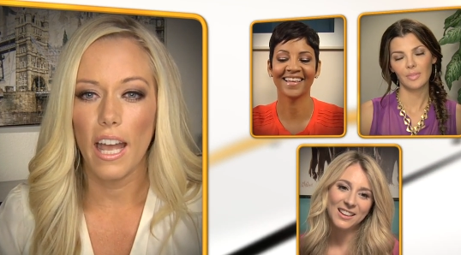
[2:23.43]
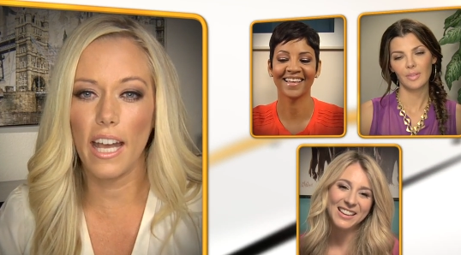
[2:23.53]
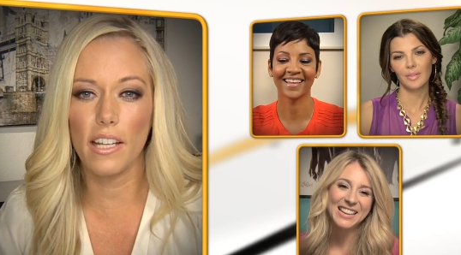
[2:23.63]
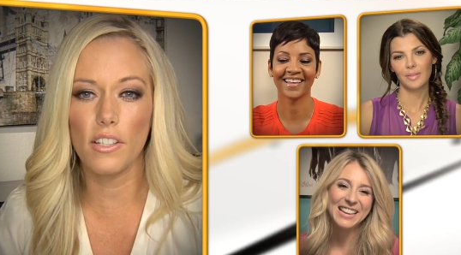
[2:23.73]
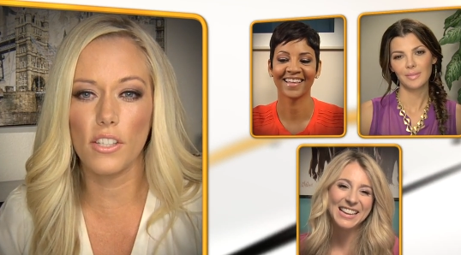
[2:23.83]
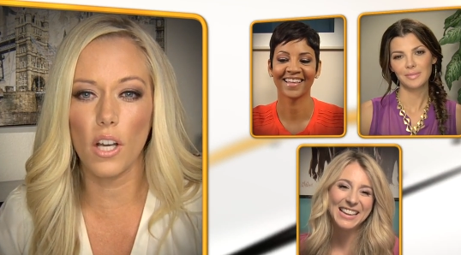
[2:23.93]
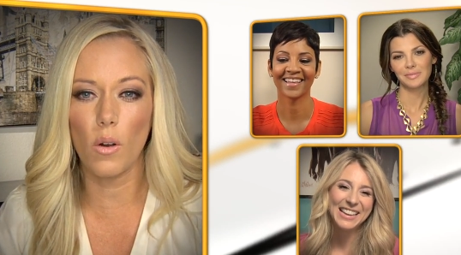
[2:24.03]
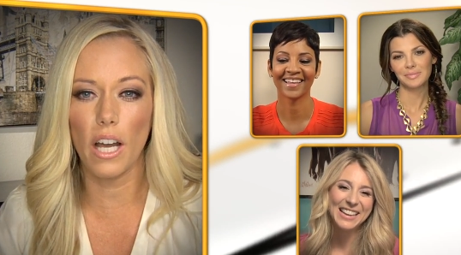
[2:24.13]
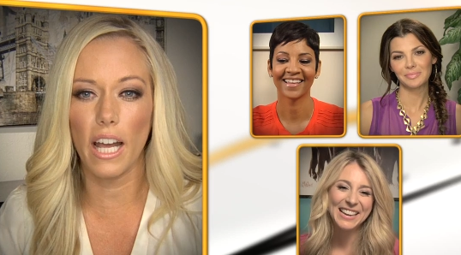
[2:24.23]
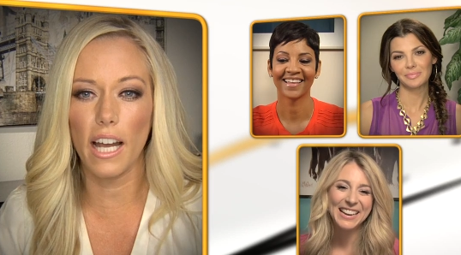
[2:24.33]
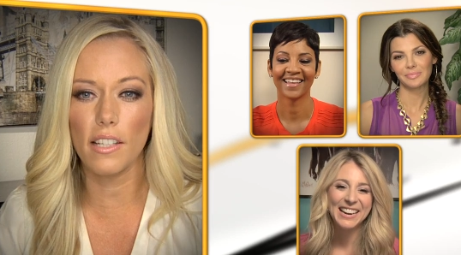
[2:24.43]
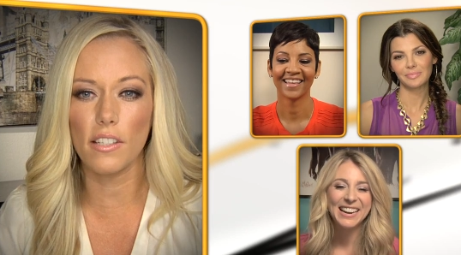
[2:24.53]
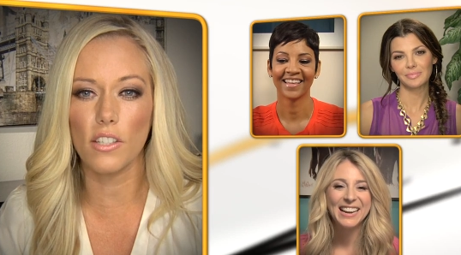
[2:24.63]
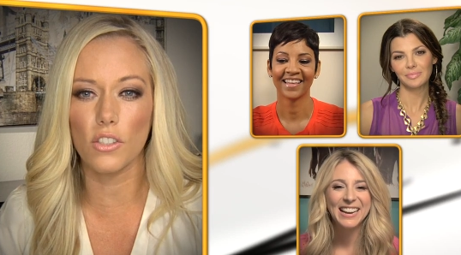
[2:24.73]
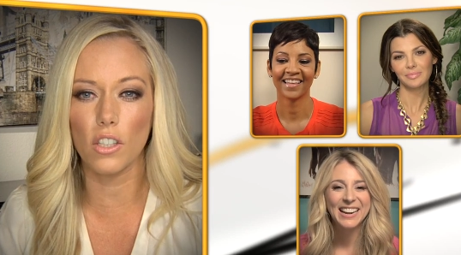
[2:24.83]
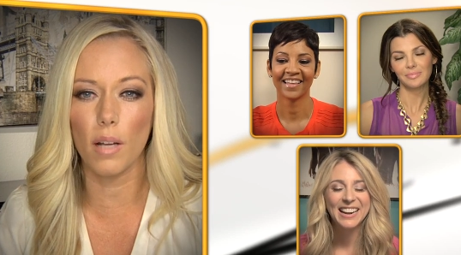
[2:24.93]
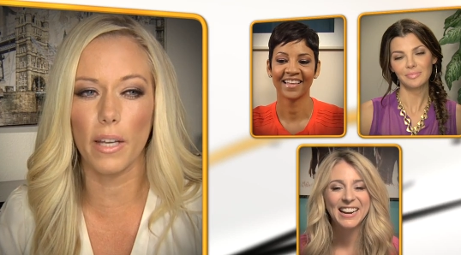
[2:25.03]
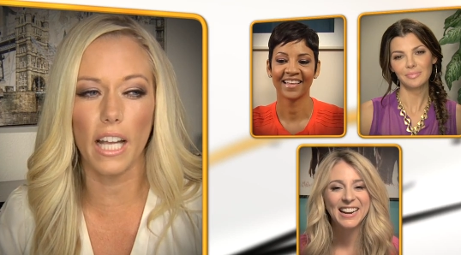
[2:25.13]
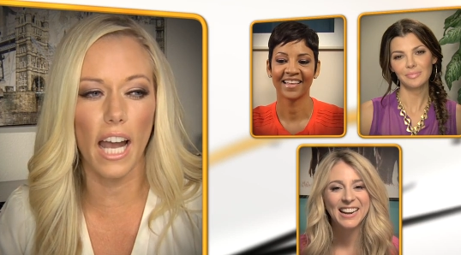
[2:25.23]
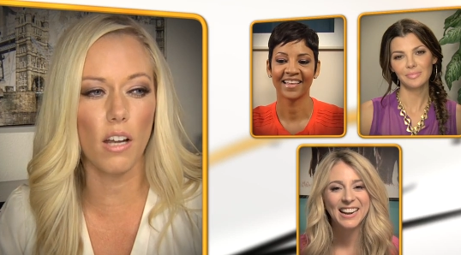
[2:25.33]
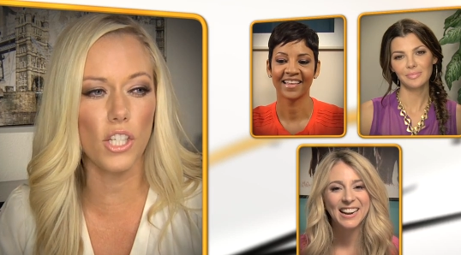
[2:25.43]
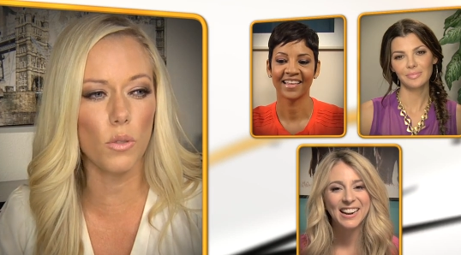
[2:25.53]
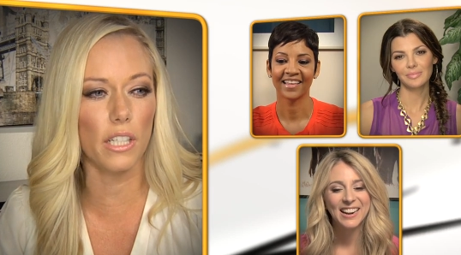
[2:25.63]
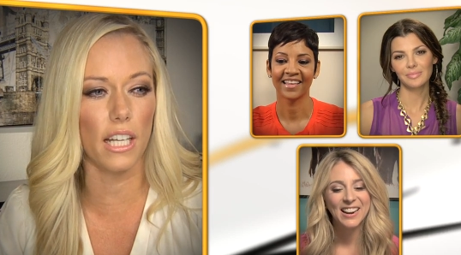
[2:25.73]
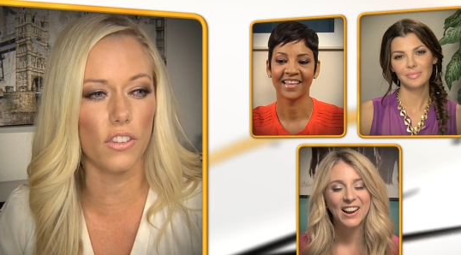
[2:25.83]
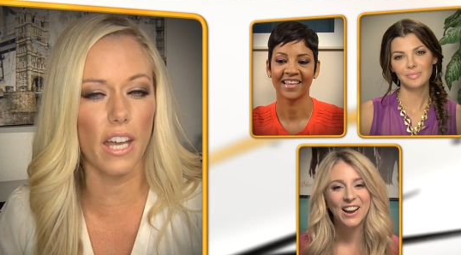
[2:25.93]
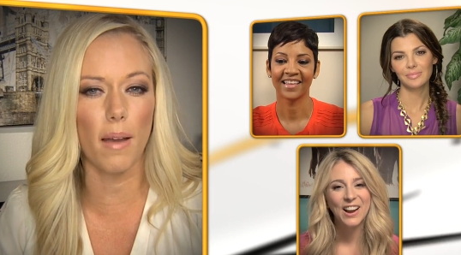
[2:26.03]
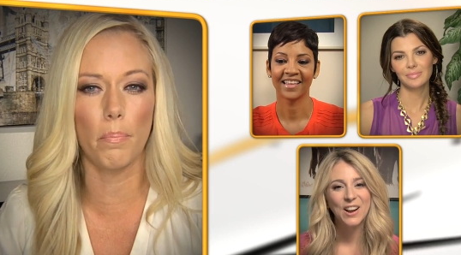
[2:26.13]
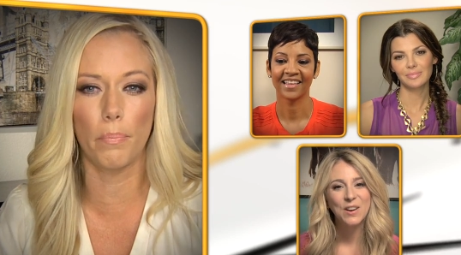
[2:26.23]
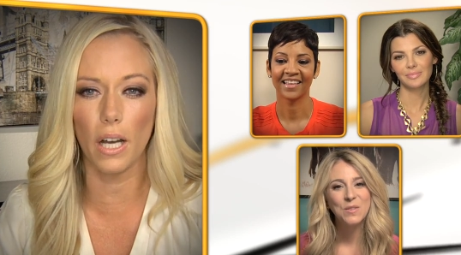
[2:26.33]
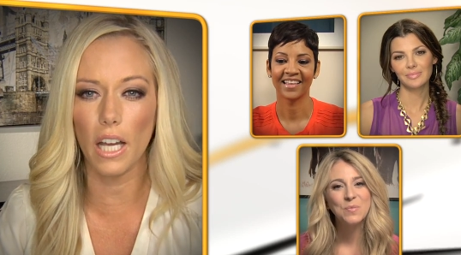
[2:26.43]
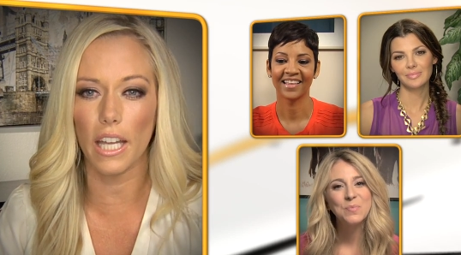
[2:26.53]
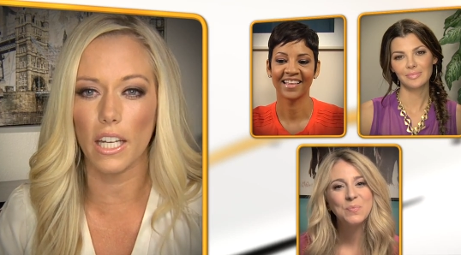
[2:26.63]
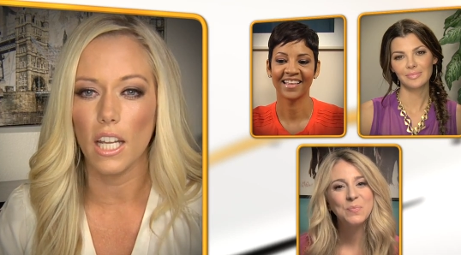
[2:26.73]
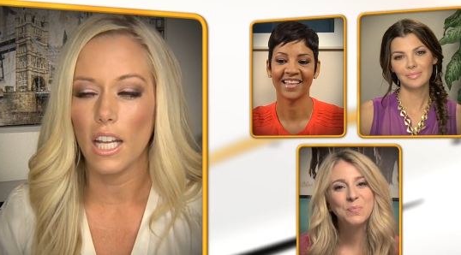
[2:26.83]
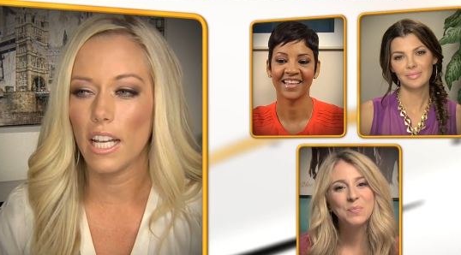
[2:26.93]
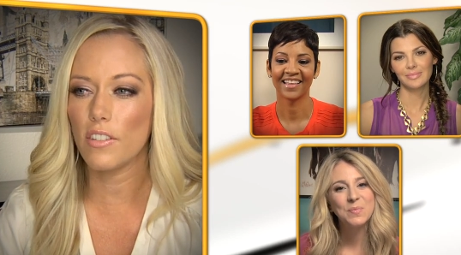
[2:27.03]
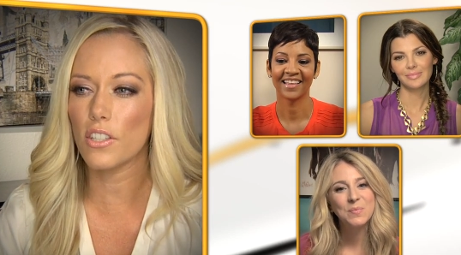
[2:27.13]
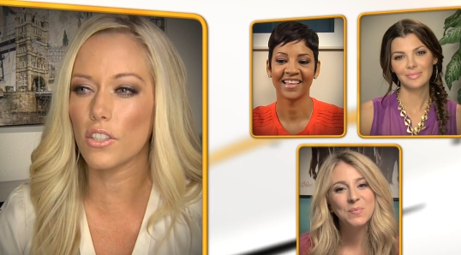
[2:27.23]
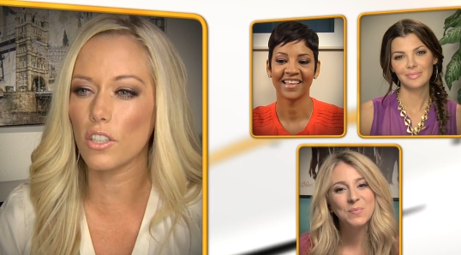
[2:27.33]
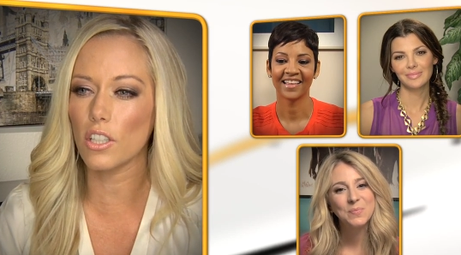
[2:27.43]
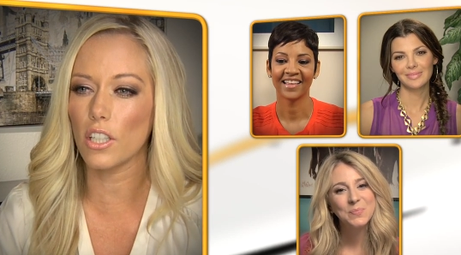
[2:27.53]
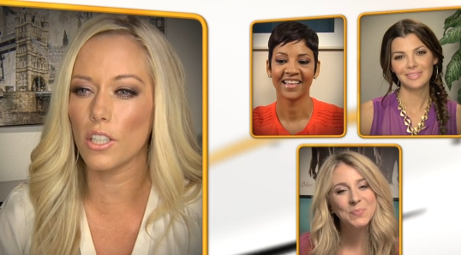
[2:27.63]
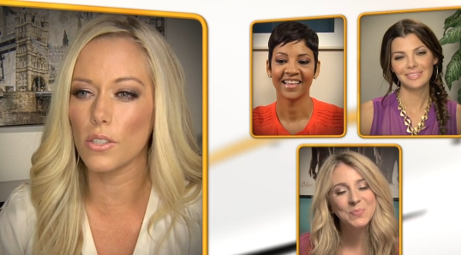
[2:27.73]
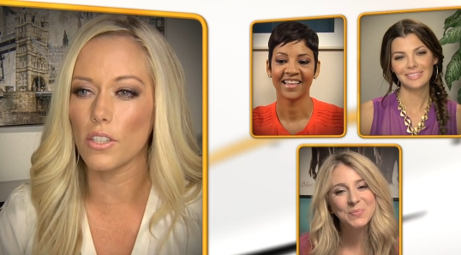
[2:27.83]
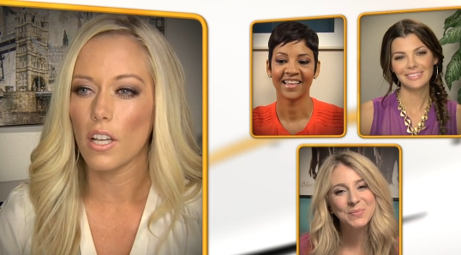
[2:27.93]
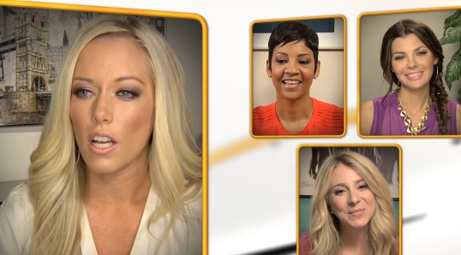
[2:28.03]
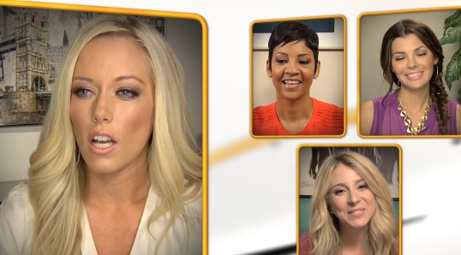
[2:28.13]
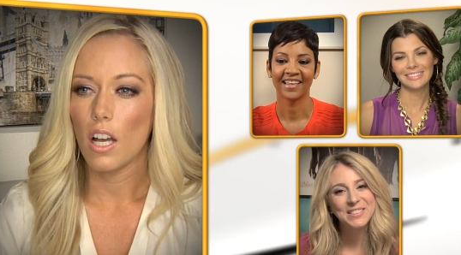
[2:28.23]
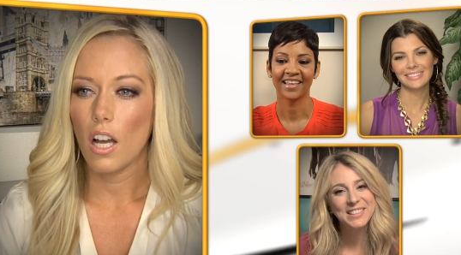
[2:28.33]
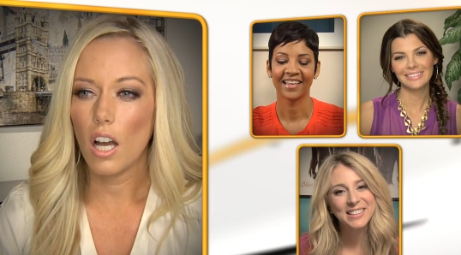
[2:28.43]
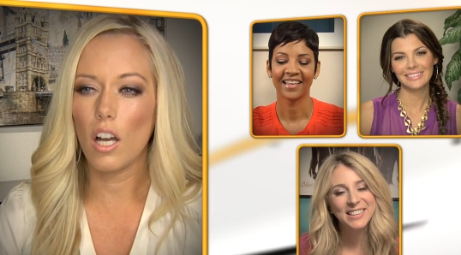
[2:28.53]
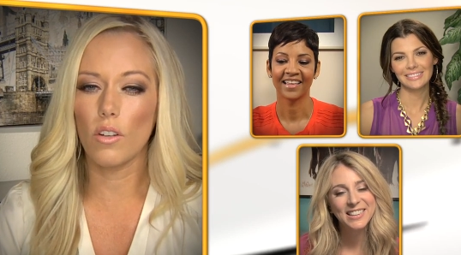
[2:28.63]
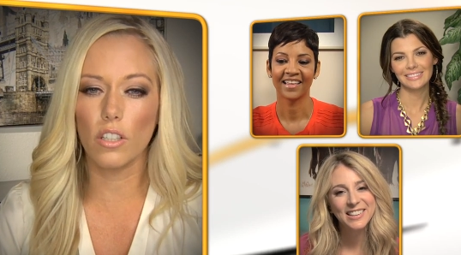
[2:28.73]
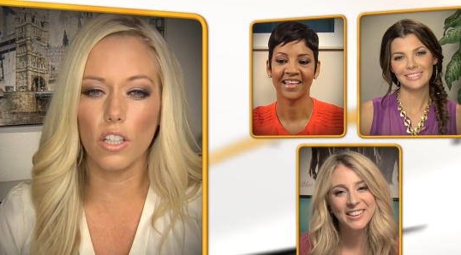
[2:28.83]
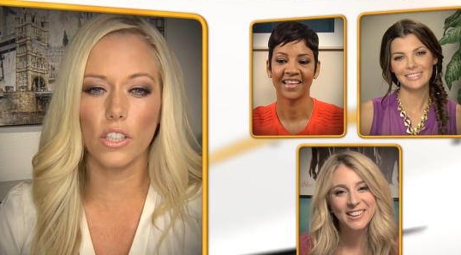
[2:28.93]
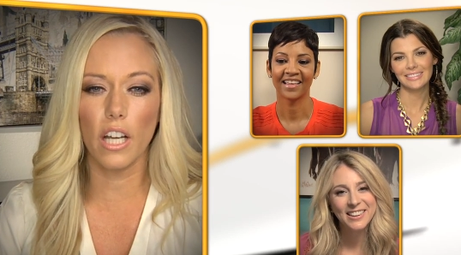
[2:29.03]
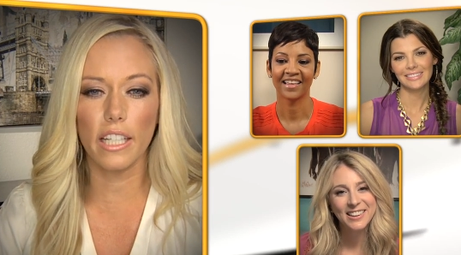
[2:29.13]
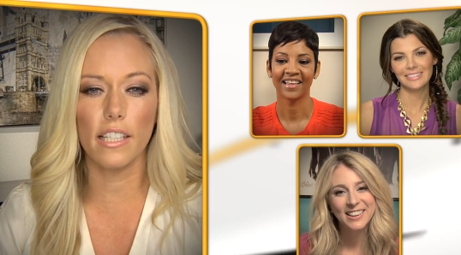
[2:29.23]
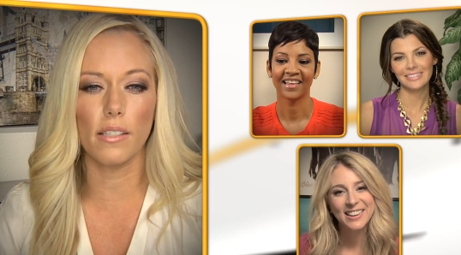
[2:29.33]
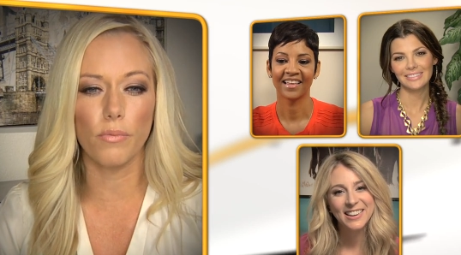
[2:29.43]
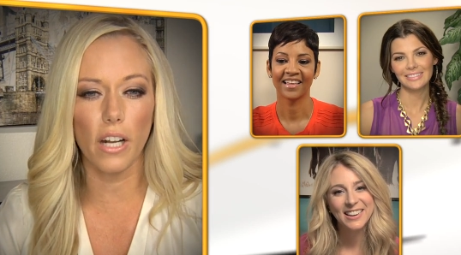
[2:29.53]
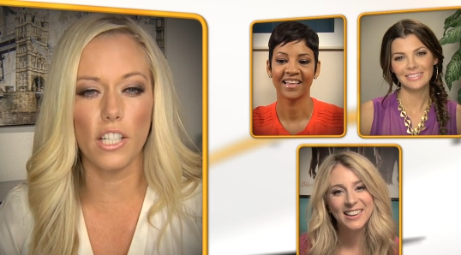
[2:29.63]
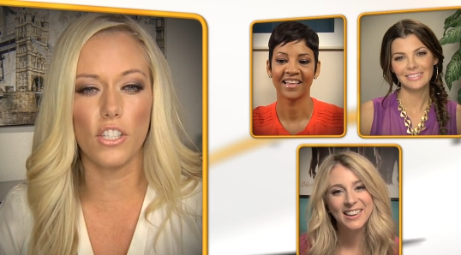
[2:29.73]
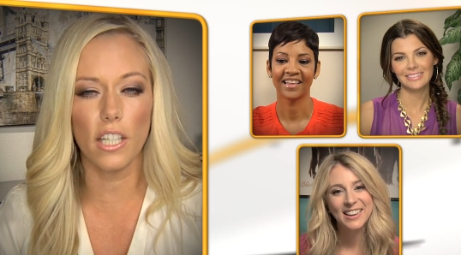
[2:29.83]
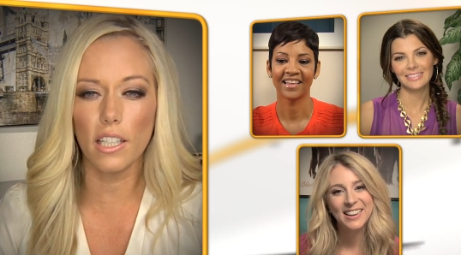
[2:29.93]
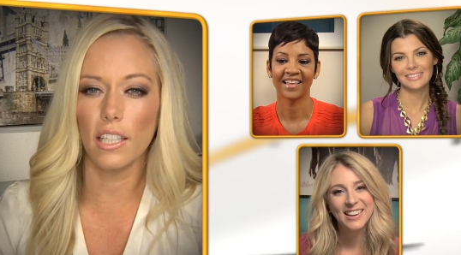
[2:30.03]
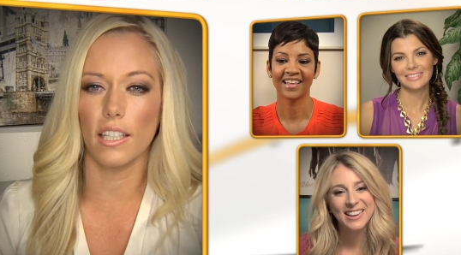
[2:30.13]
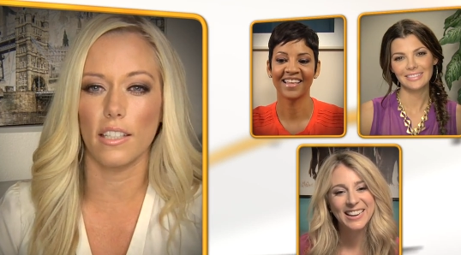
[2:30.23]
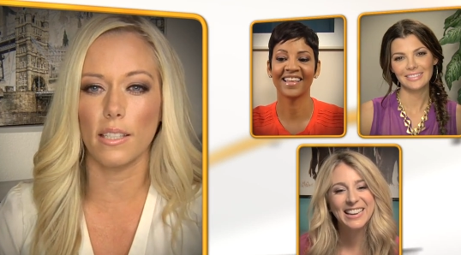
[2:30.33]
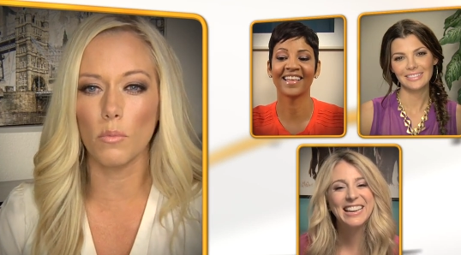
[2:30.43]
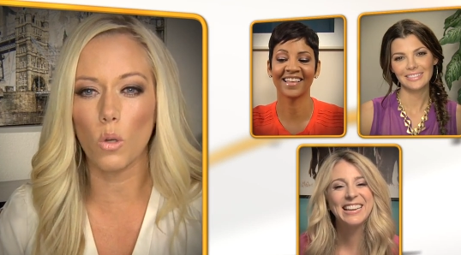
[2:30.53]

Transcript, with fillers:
Speaker 1: And so I asked this girl, I'm like, how'd you get that butt? And this girl goes, oh, girl, you got to eat some fried chicken, some